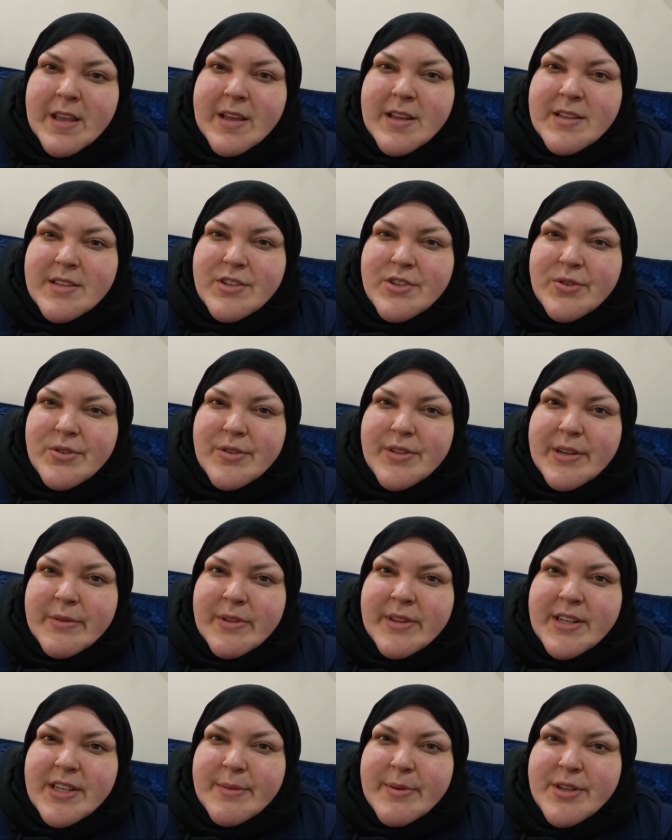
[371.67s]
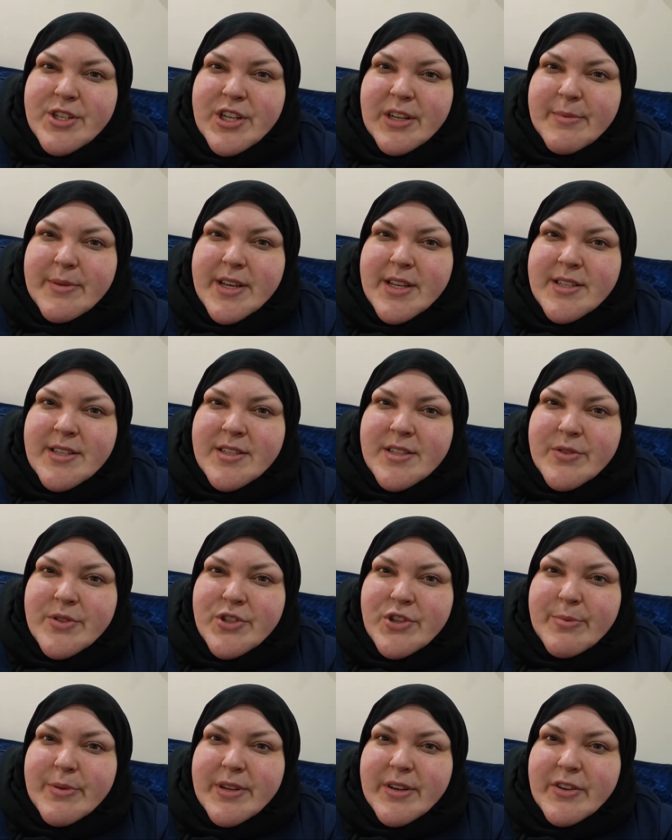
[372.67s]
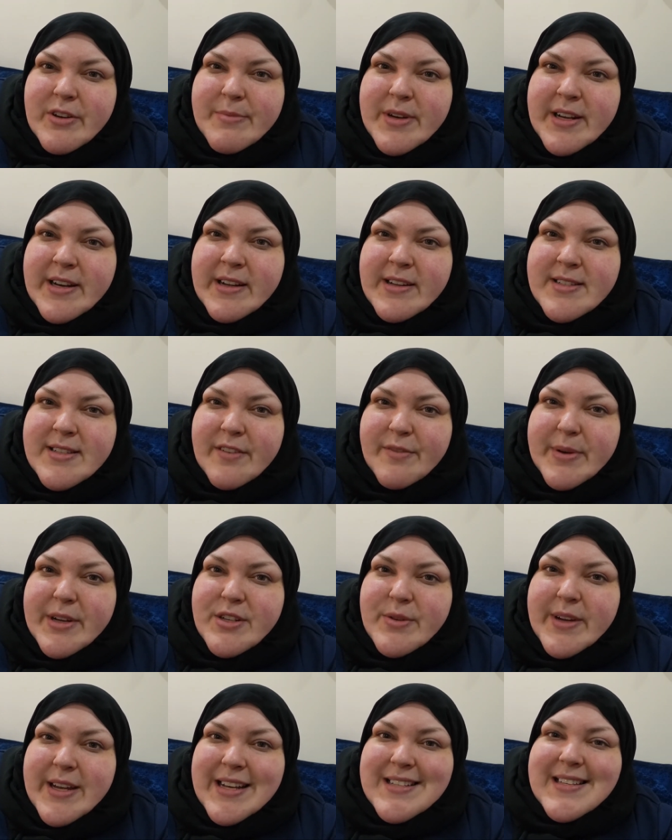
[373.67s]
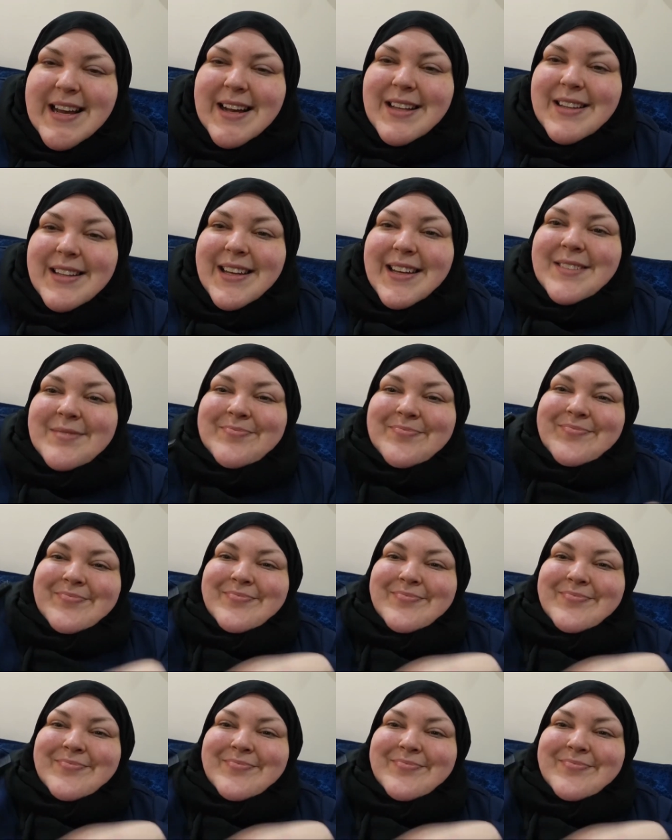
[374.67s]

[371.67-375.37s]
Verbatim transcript: He's a troll that will end up in jail because he's so stupid incriminating himself by doing exactly.